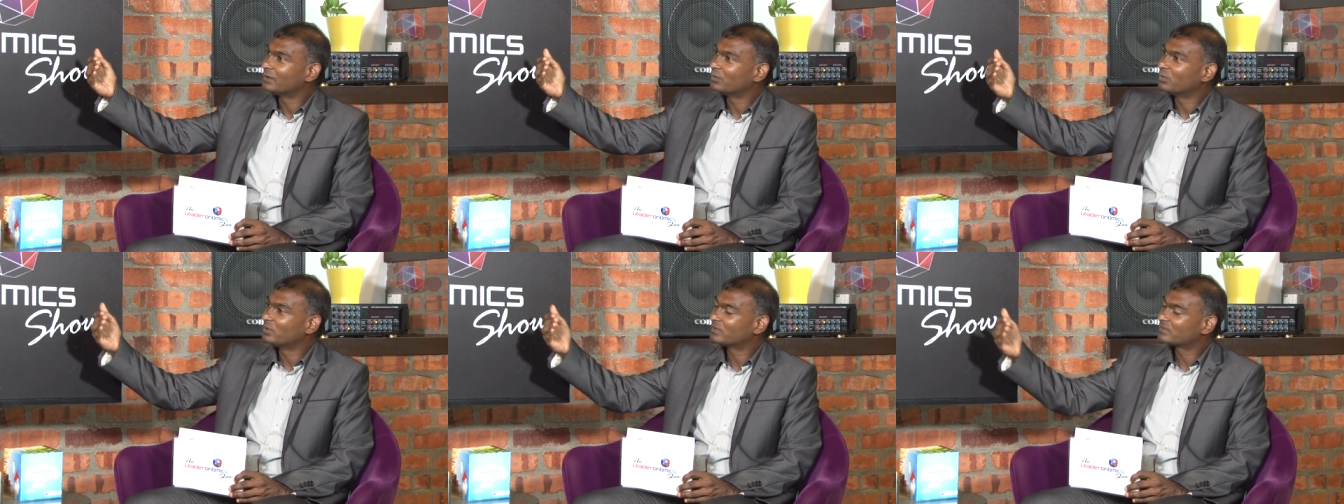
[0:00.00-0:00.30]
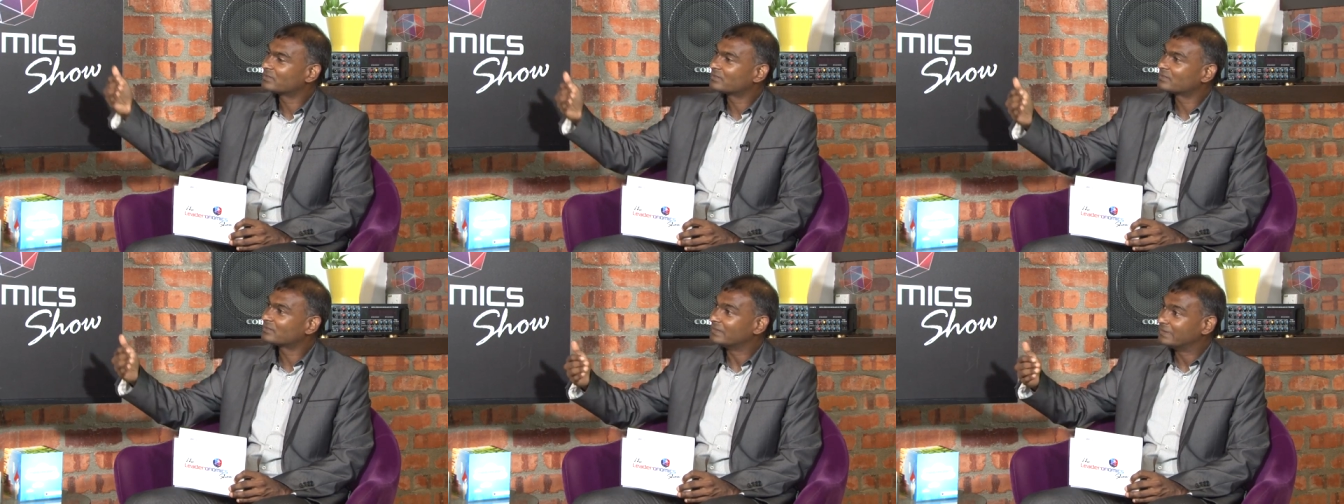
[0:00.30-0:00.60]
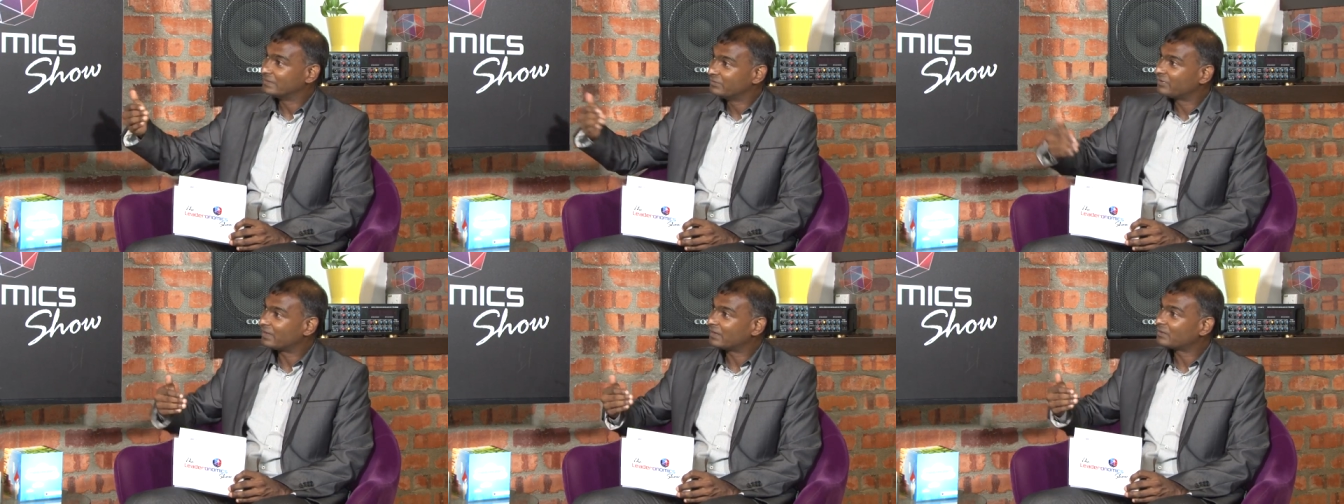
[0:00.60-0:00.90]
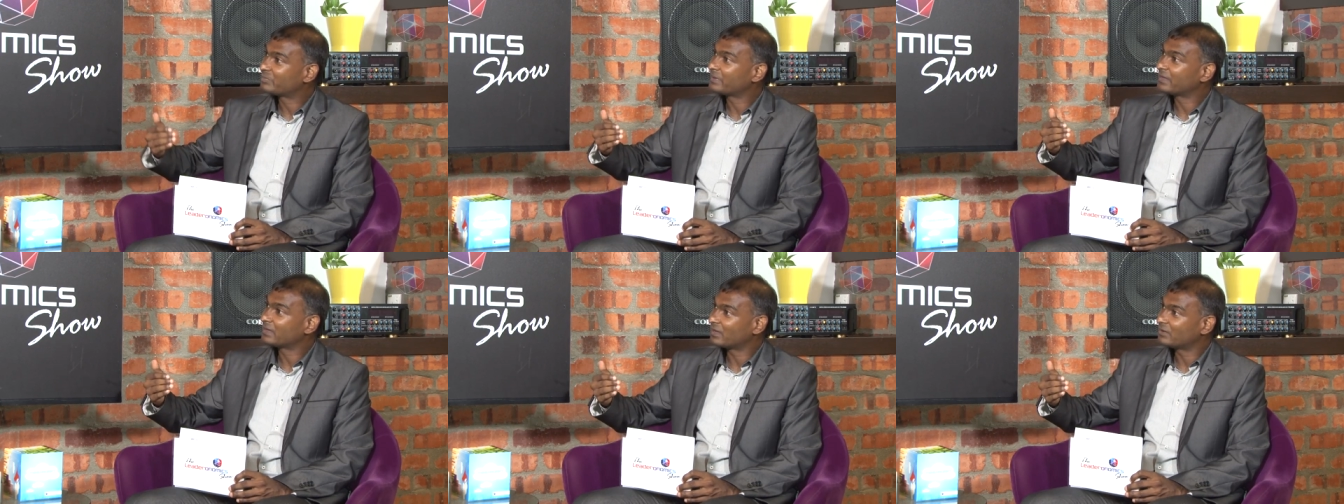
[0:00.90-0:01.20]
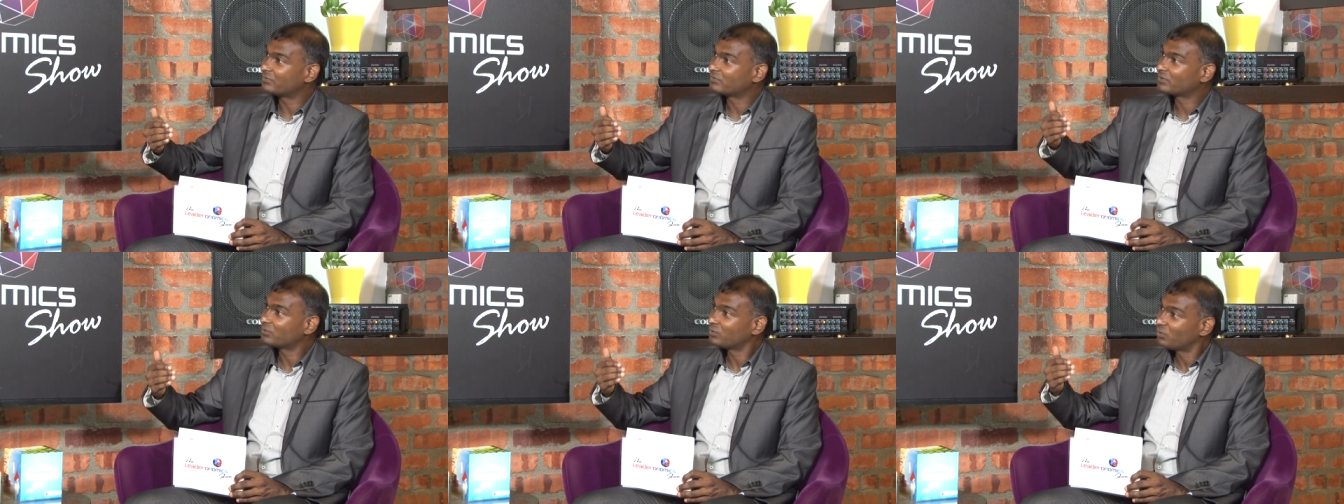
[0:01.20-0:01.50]
versus a developing
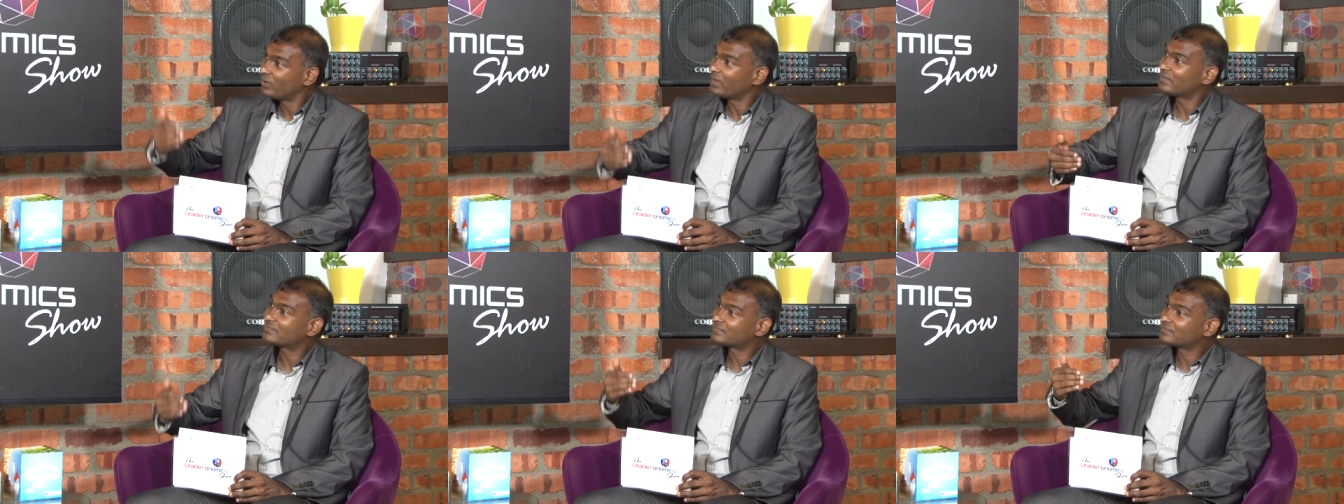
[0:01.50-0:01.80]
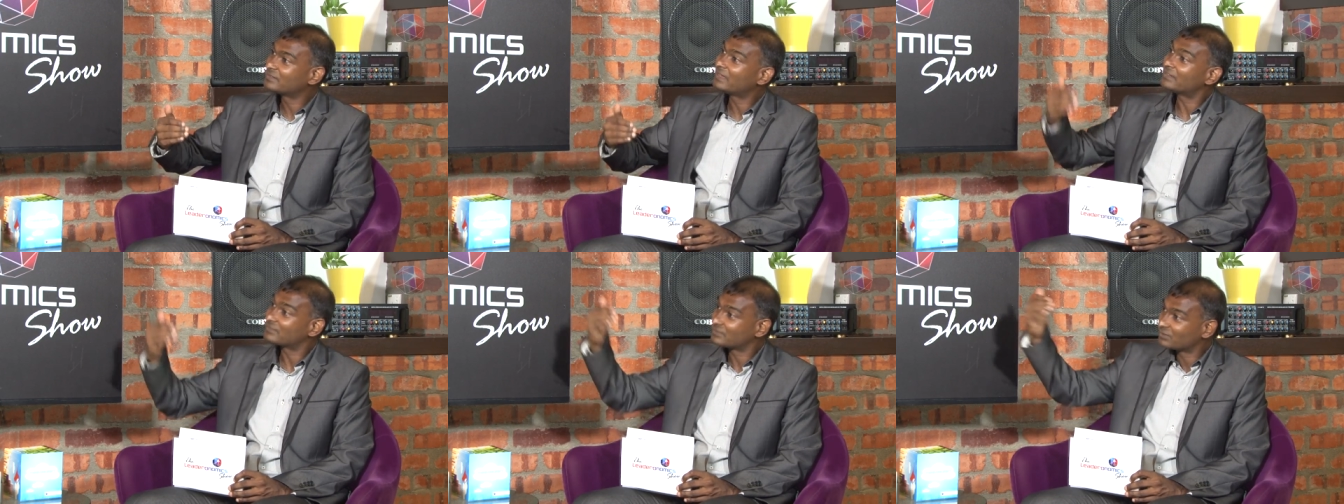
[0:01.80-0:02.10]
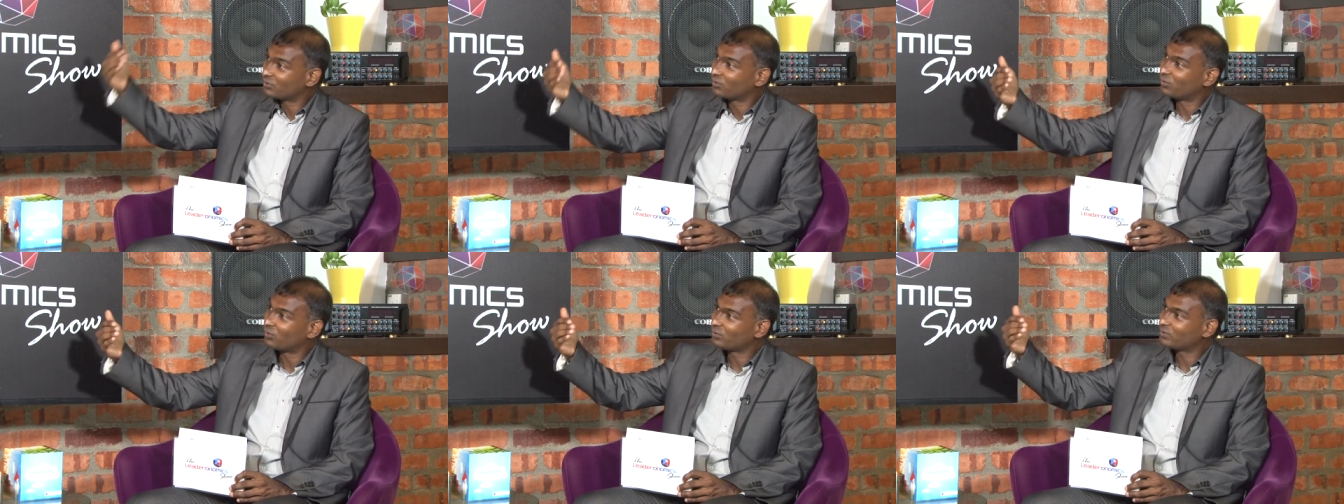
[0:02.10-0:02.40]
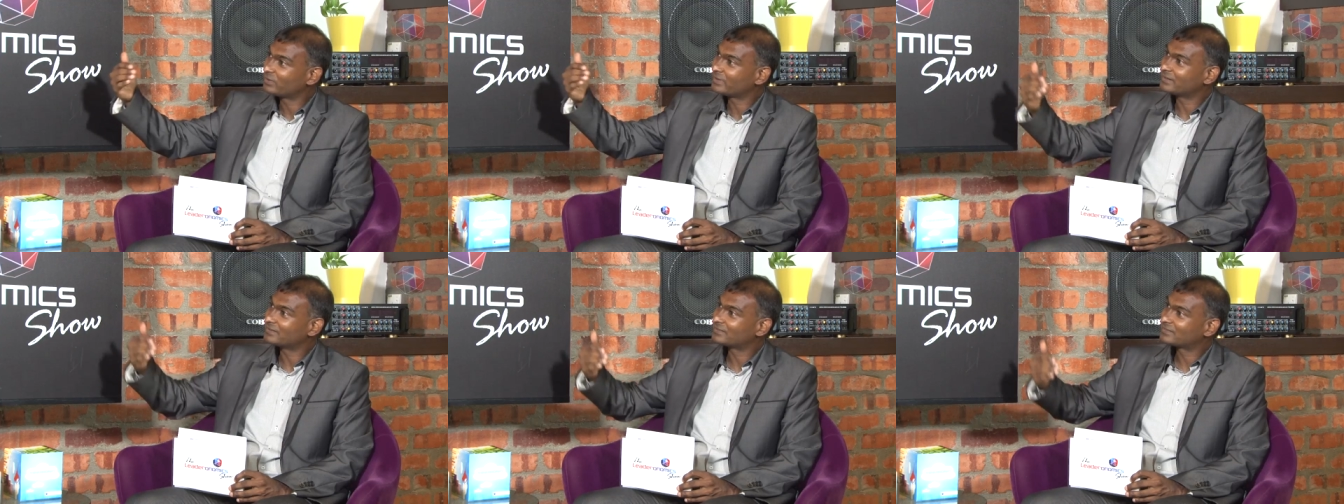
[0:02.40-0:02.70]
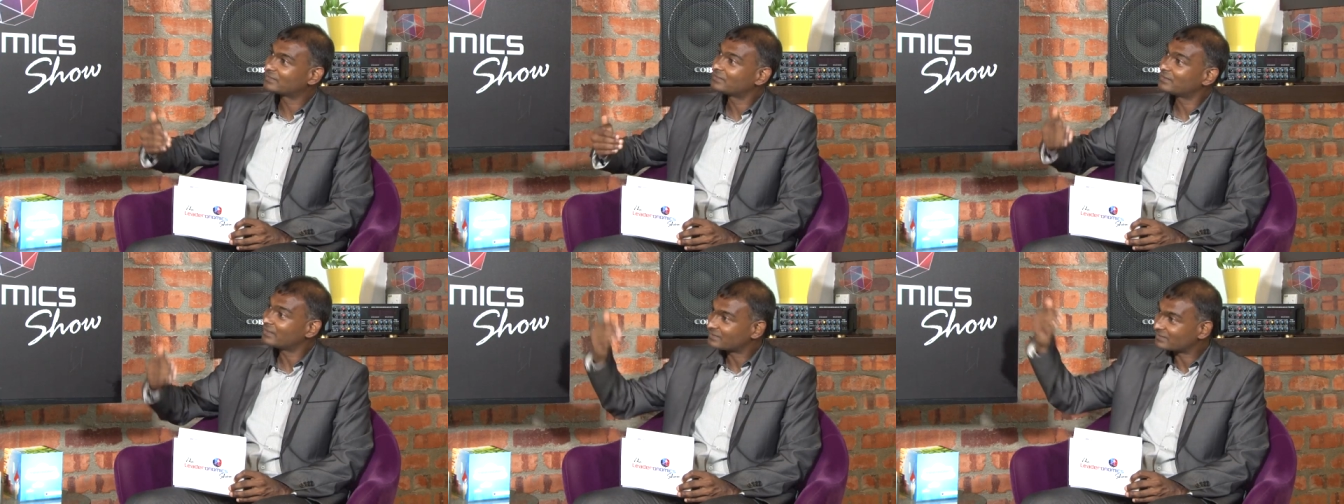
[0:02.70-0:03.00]
country who still has a goal and
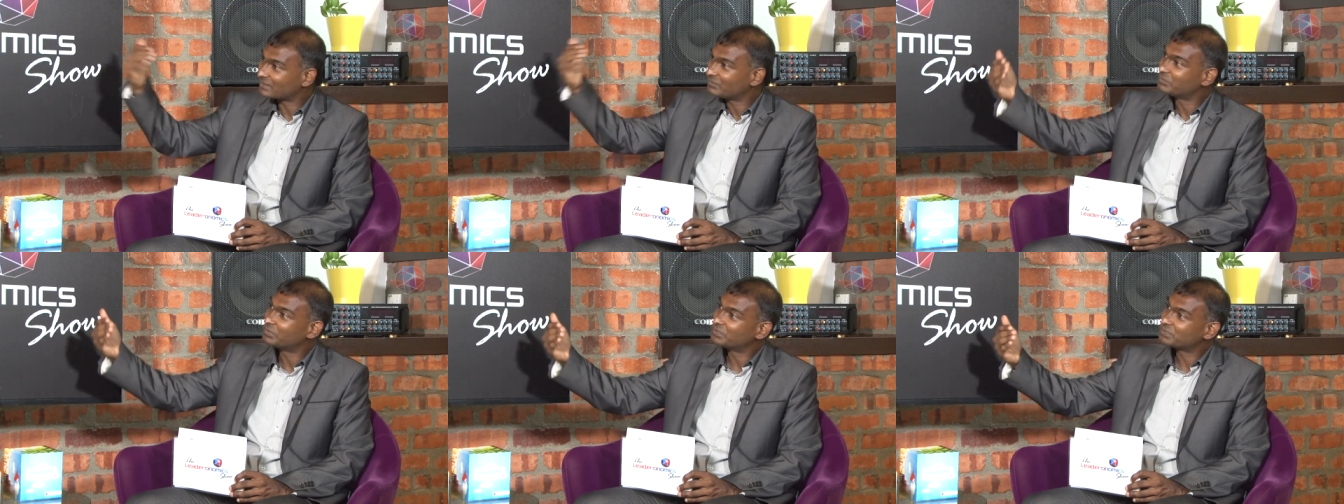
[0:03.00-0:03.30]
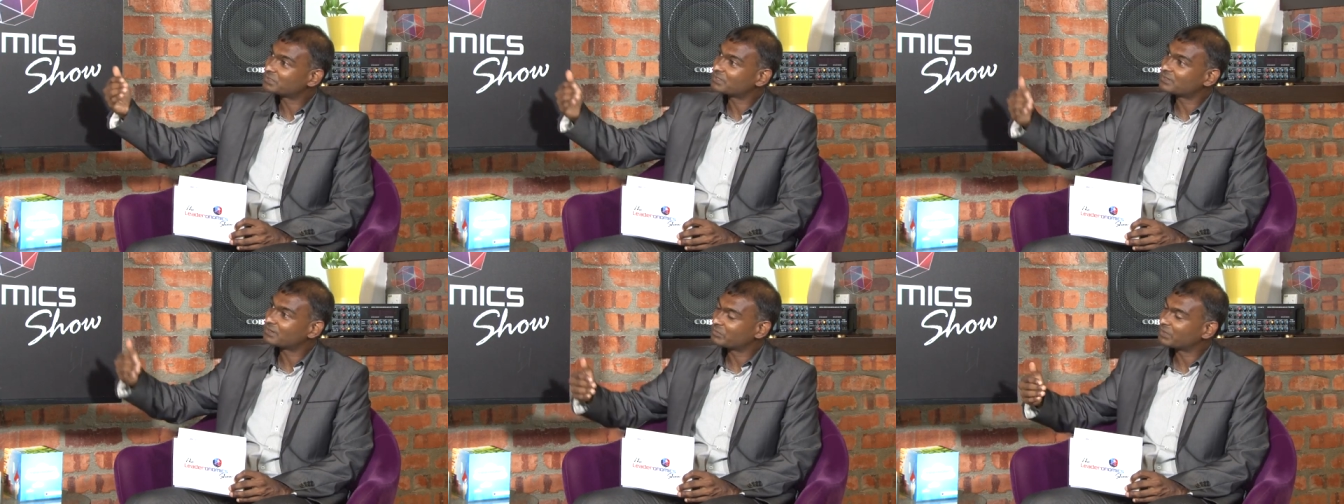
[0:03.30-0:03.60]
still has ambition.